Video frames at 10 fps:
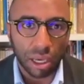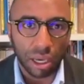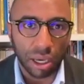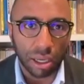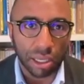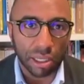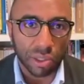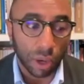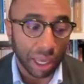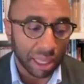Uh, and
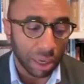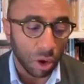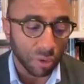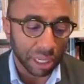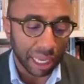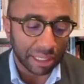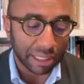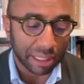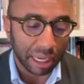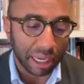so I think over the
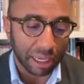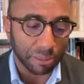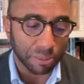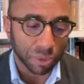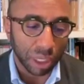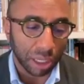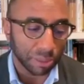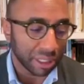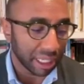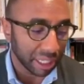next um,
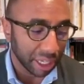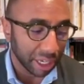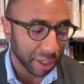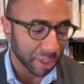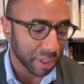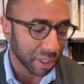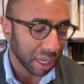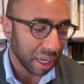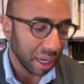um, 10 years,